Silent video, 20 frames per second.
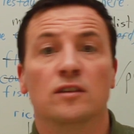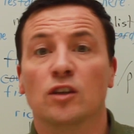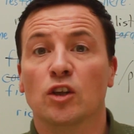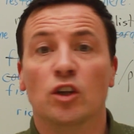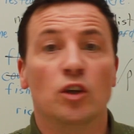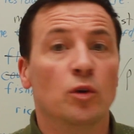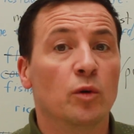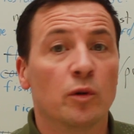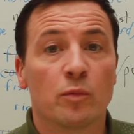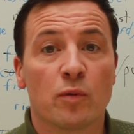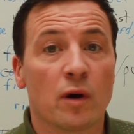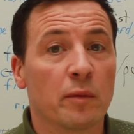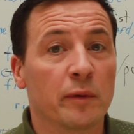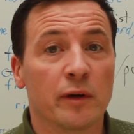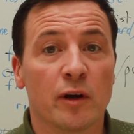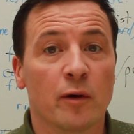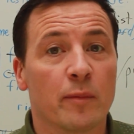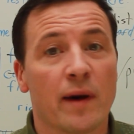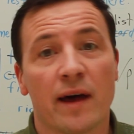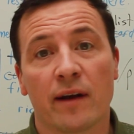You would probably
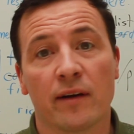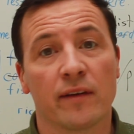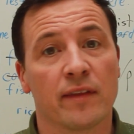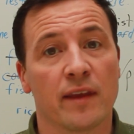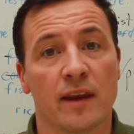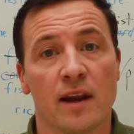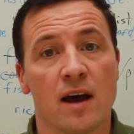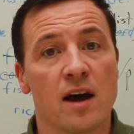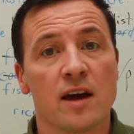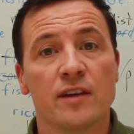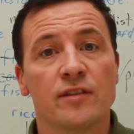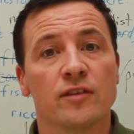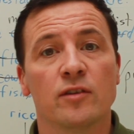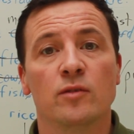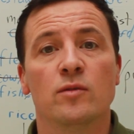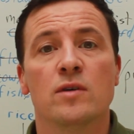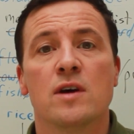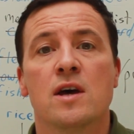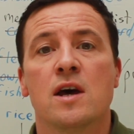know better than I do.